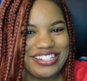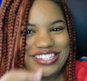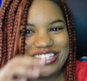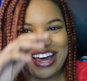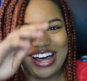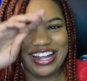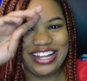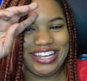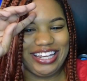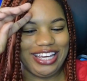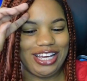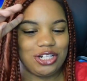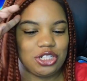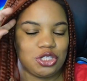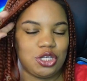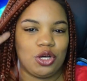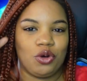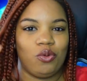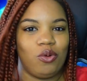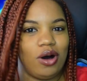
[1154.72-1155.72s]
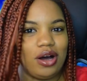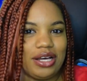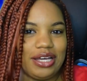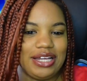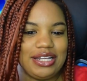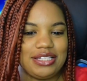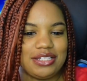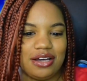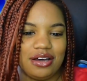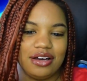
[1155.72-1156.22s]
it's not like he can just, like, walk
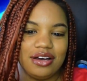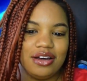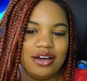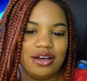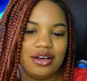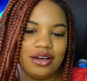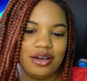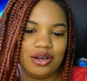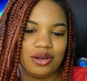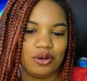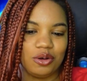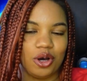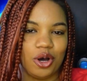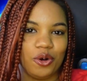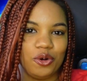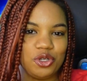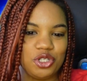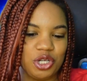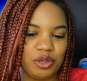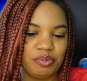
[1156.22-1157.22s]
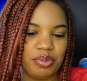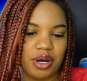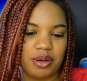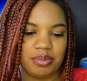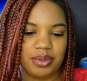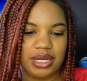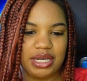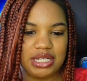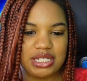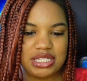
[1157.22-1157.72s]
into Ocean
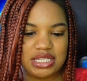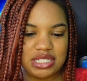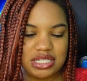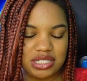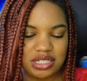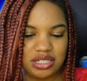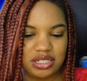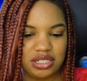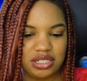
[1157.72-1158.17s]
Publix.